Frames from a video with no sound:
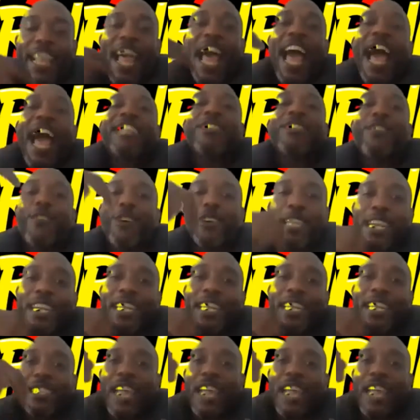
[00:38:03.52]
that hasn't got the
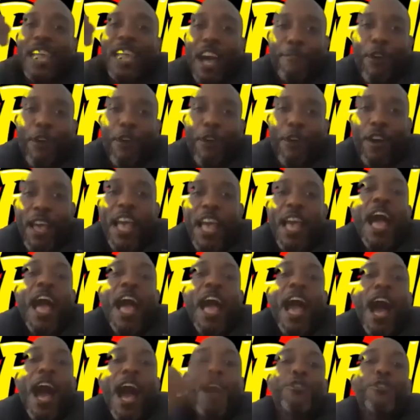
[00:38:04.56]
links that I've got?
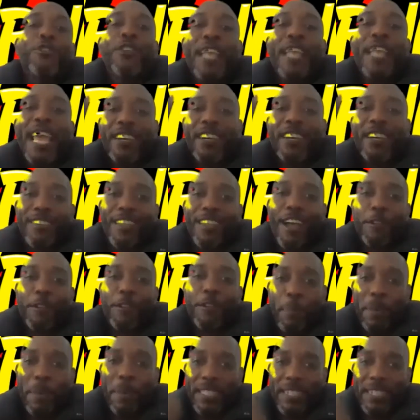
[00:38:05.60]
How do they conduct
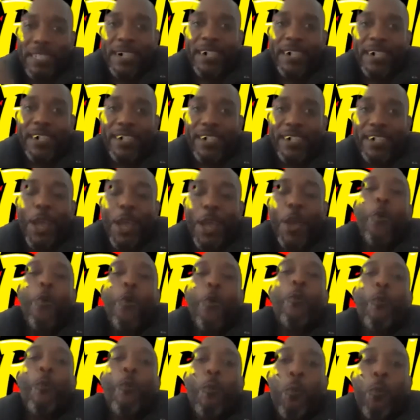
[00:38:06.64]
business
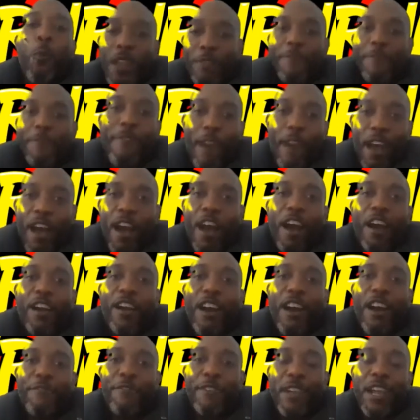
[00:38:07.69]
with a
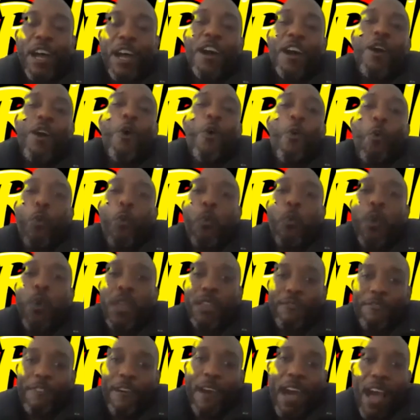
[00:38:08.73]
Govana,
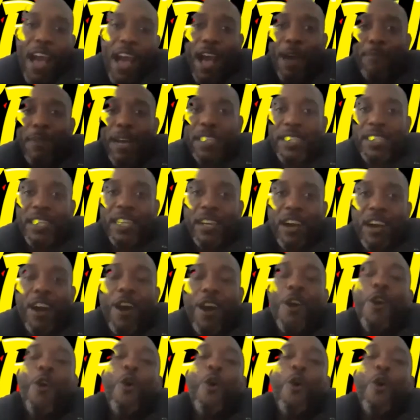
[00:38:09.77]
with a Masicka,